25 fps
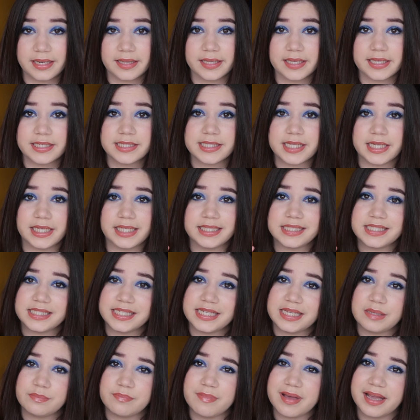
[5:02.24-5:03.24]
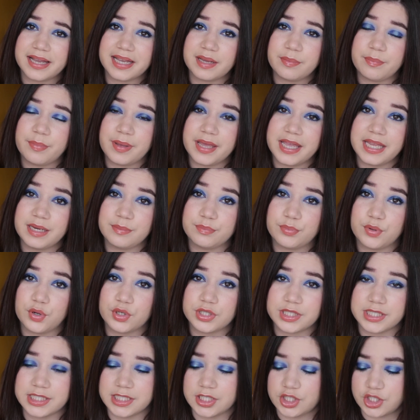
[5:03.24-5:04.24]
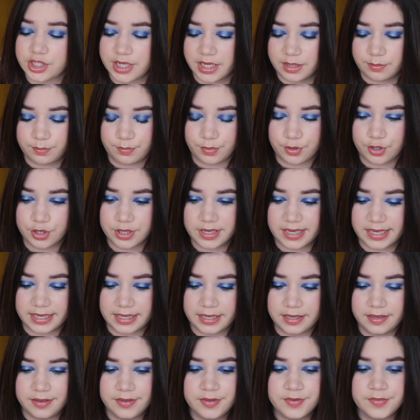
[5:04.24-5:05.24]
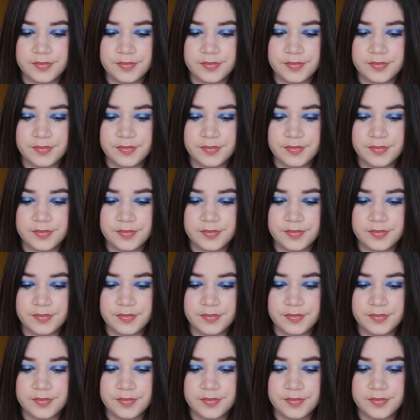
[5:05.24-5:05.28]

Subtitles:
in this, and it's the MAC Paint Pot in the shade Perky.